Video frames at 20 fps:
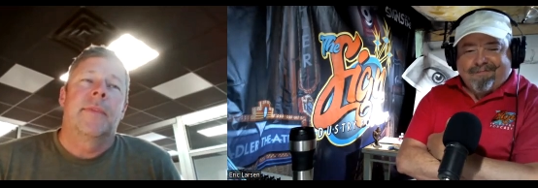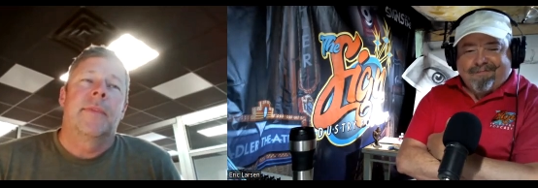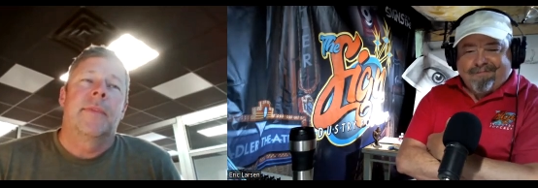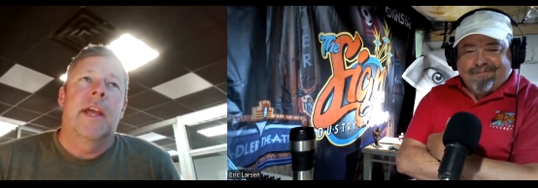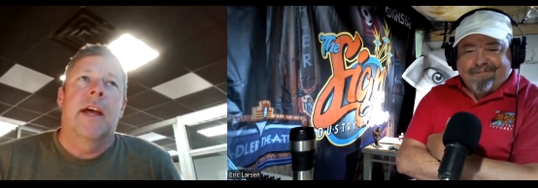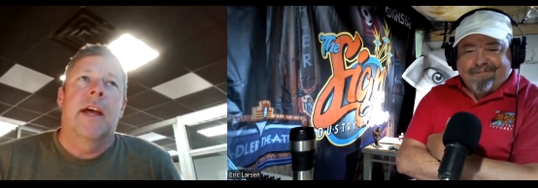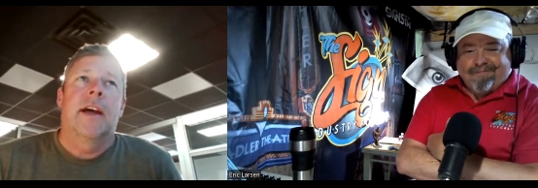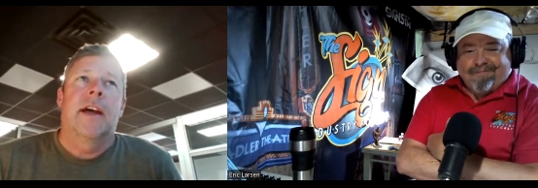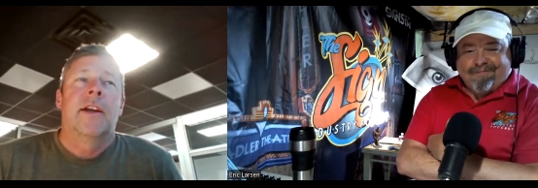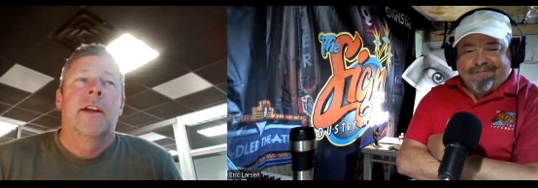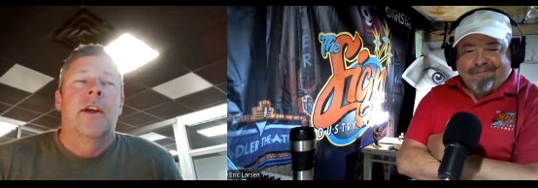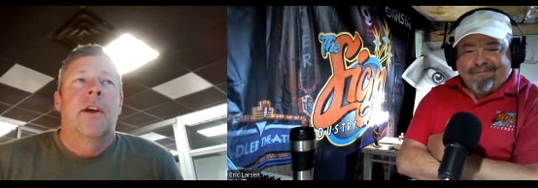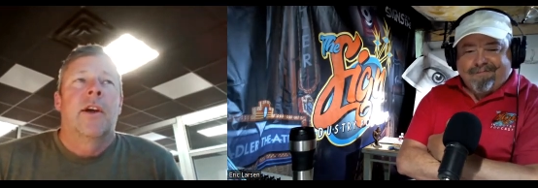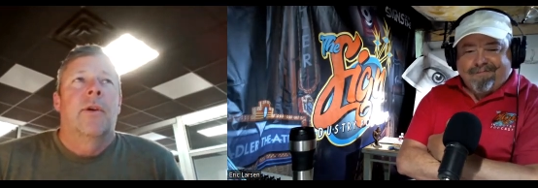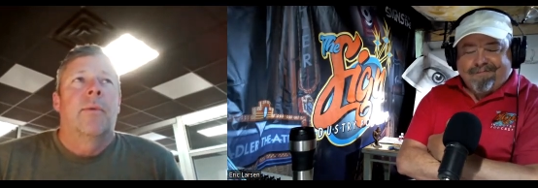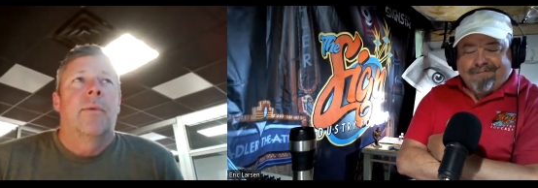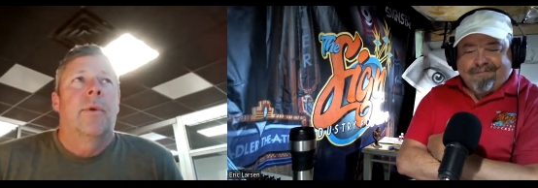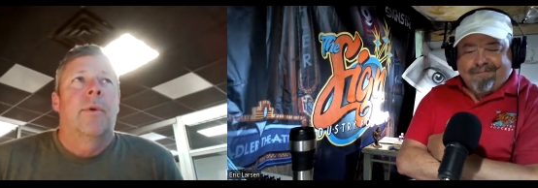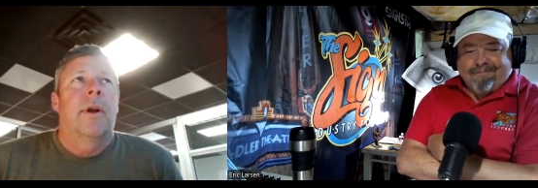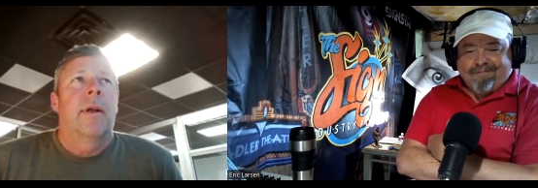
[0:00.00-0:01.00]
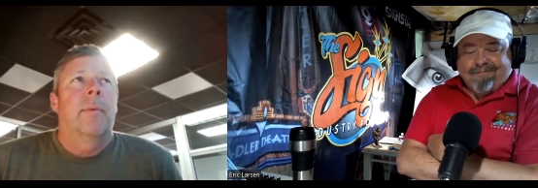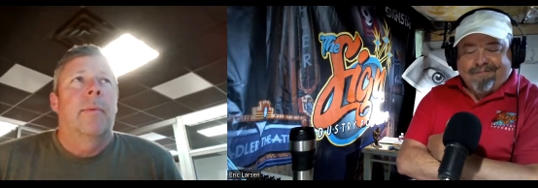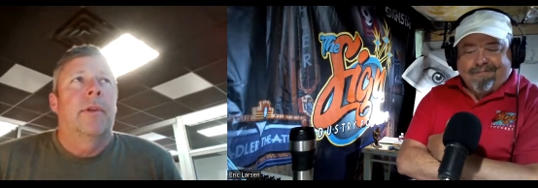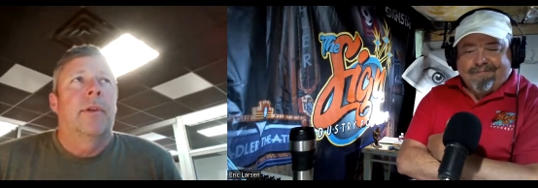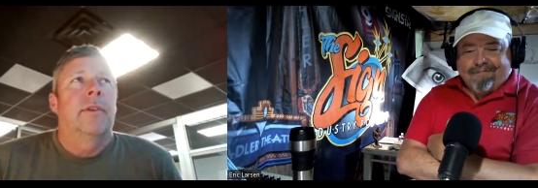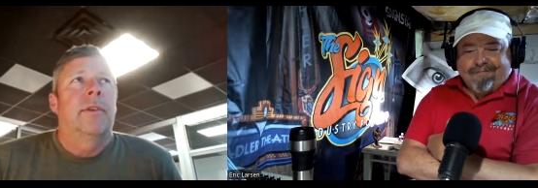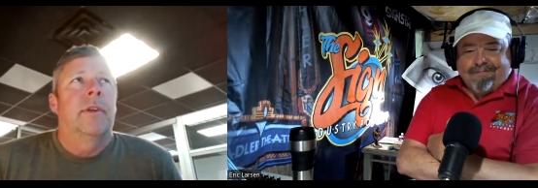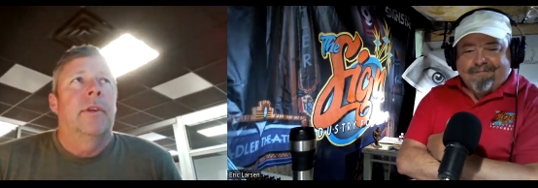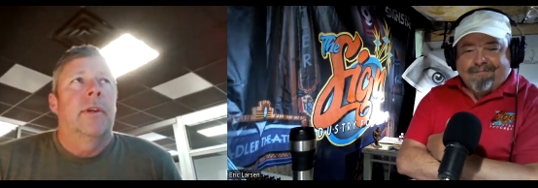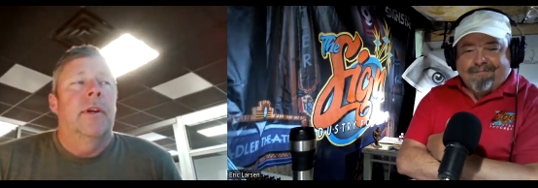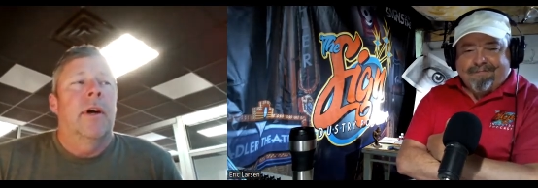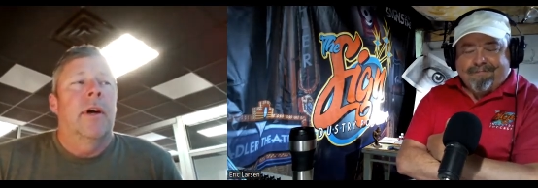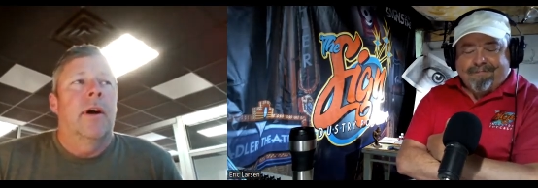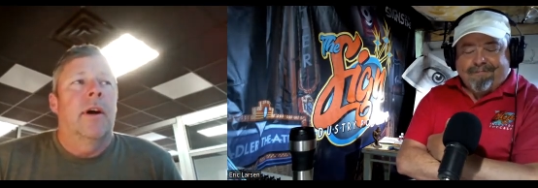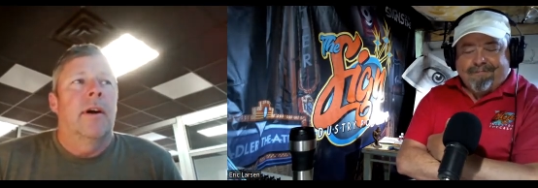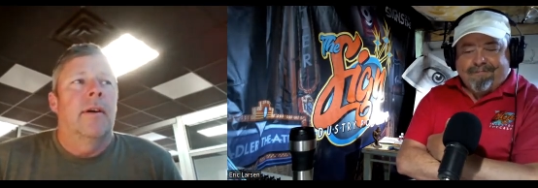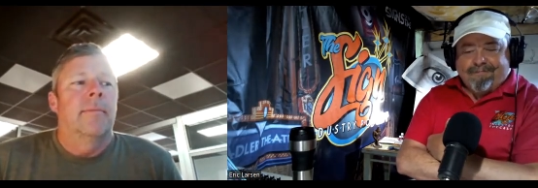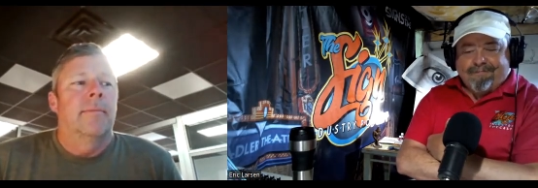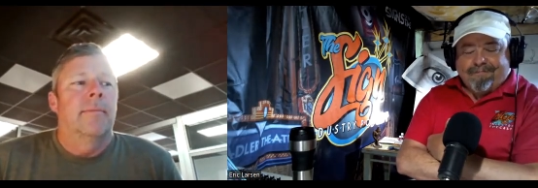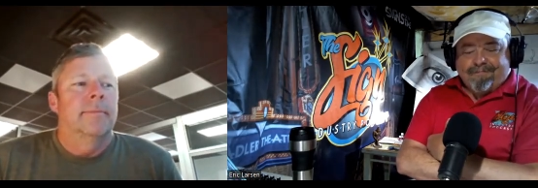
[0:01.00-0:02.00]
Speaker 1: Yeah, mm-hmm. we're able to.
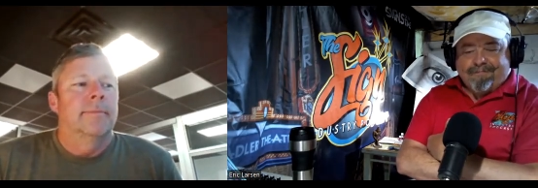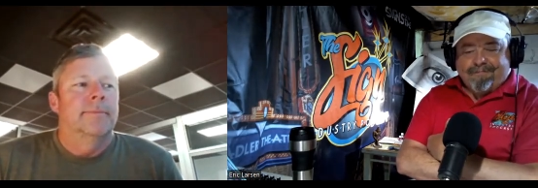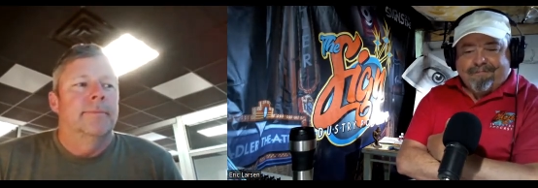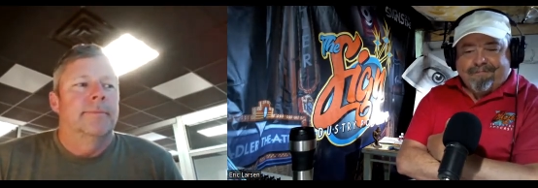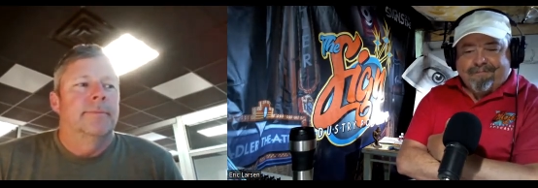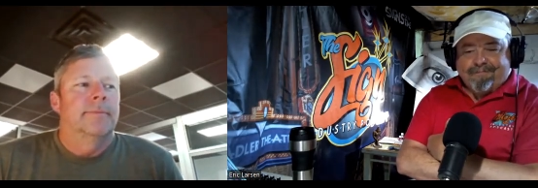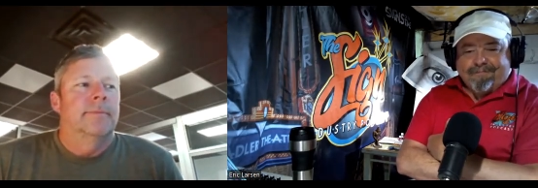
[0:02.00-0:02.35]
Um,